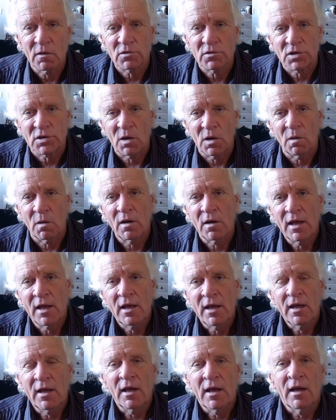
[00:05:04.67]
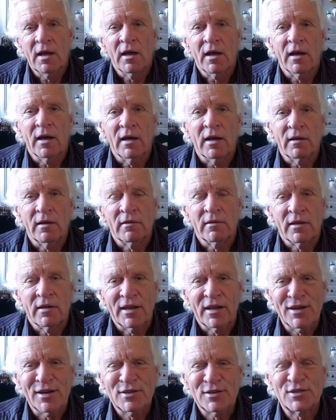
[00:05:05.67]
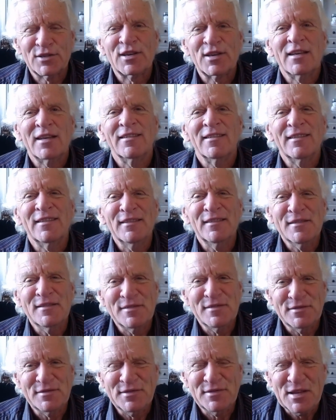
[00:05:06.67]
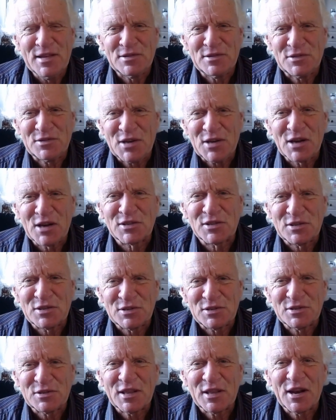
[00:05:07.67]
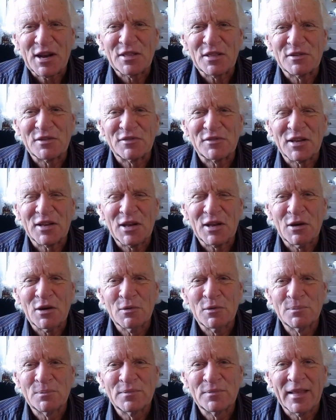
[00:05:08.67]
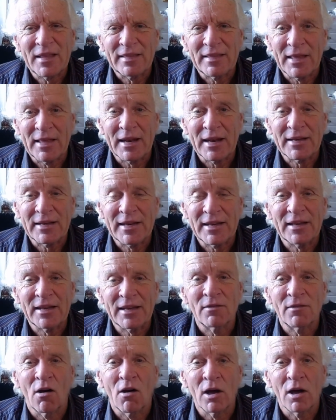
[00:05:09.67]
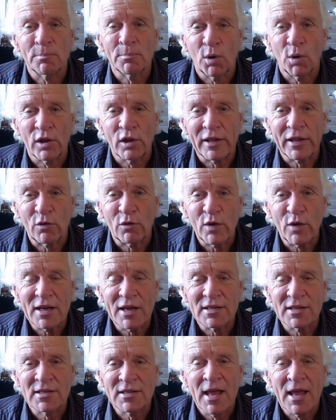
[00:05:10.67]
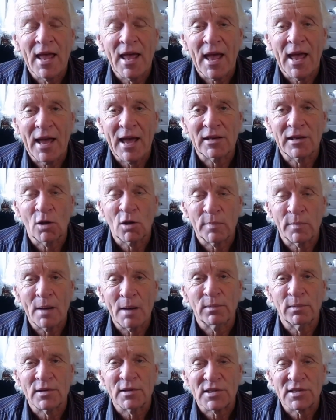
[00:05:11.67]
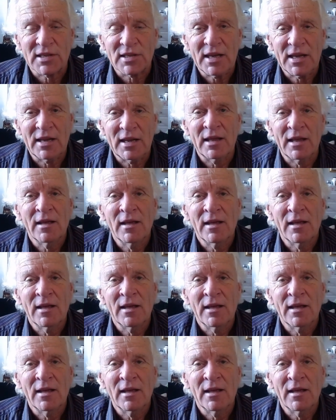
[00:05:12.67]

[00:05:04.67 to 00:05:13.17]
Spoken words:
So here's the introduction to that other video that I did on pulling weeds, and you'll be able to see